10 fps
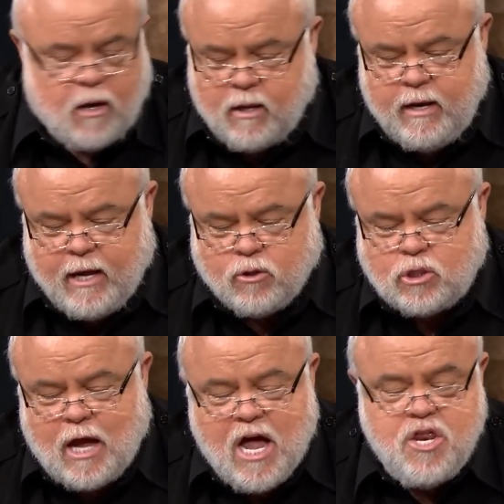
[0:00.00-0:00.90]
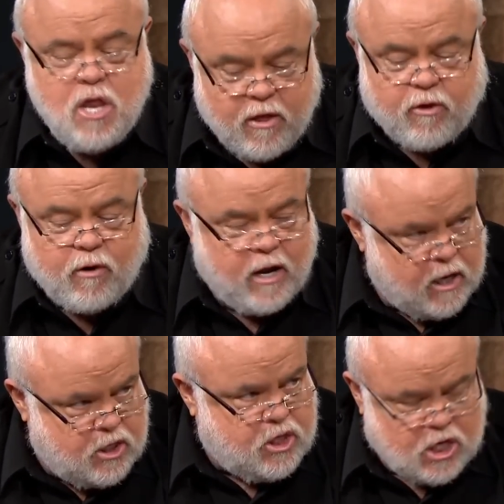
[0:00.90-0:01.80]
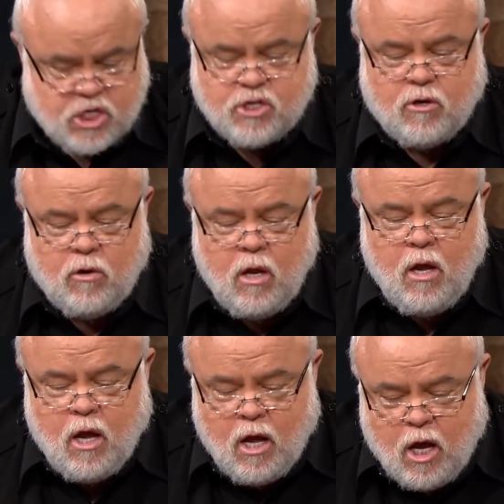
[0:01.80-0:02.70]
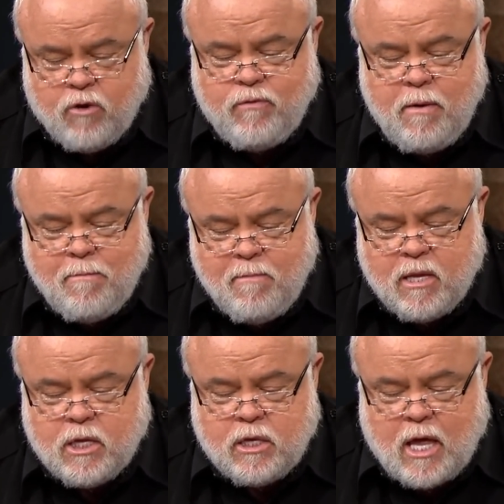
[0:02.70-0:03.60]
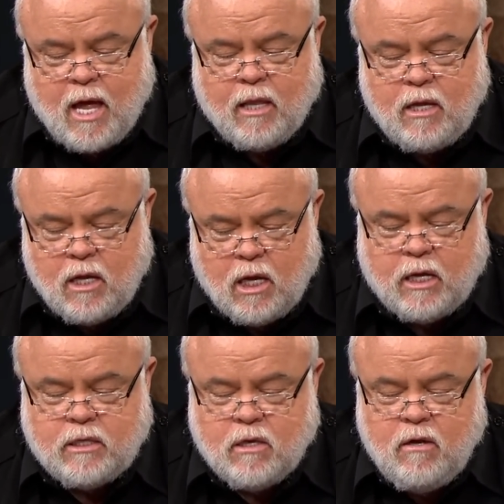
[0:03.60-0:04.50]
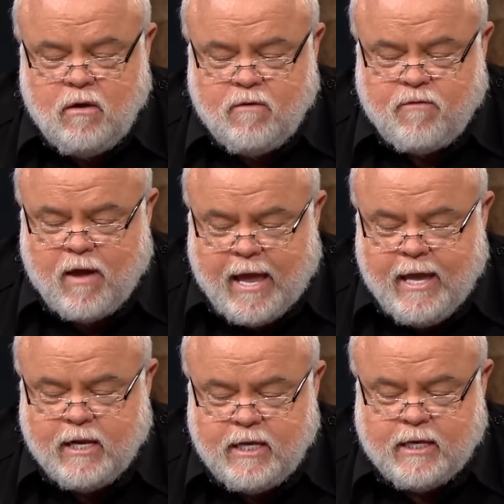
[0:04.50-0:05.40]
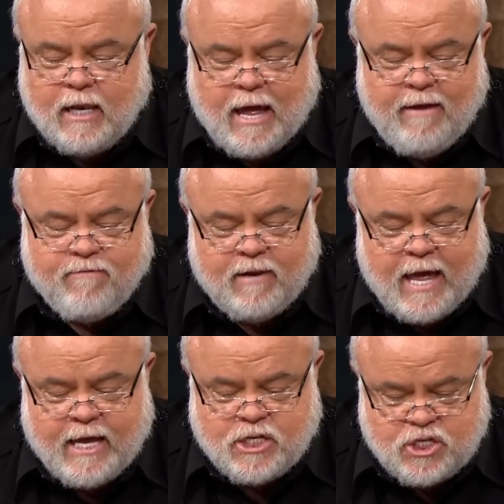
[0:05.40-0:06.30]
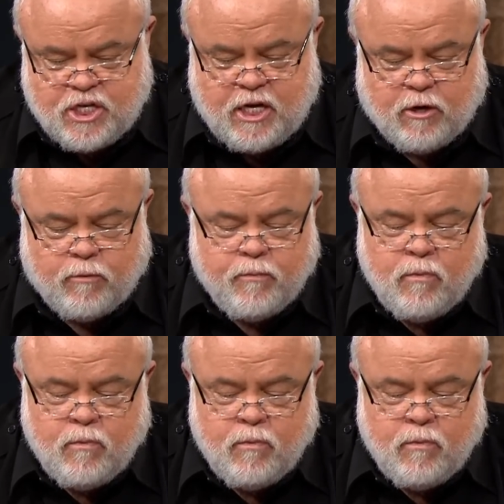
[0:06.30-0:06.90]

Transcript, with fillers: announced another, an additional one hundred million dollar hunt for alien life last year.